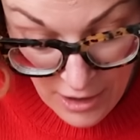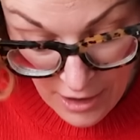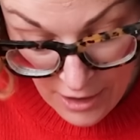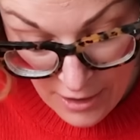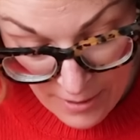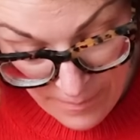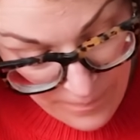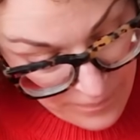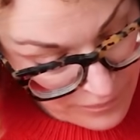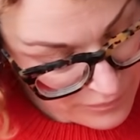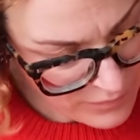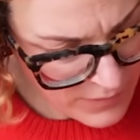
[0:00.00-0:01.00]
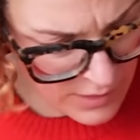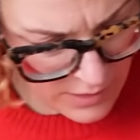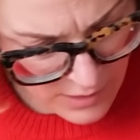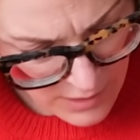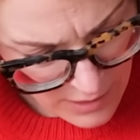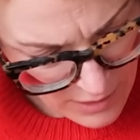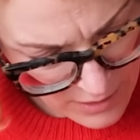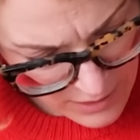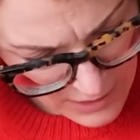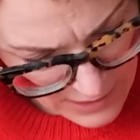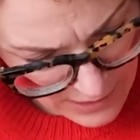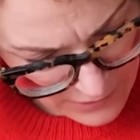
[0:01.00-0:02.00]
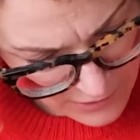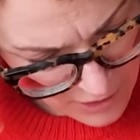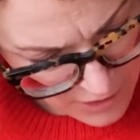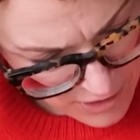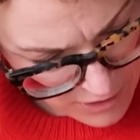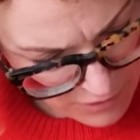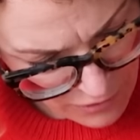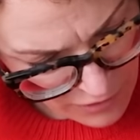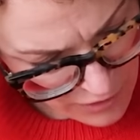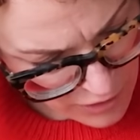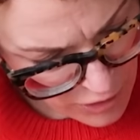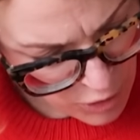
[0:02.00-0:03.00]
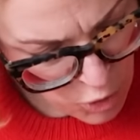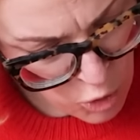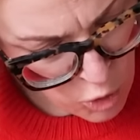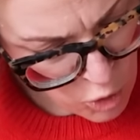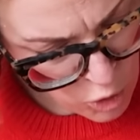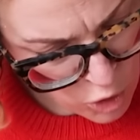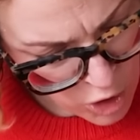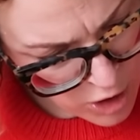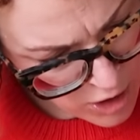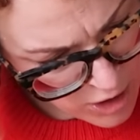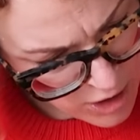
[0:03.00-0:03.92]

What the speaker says: Yeah, I think that's kind of the core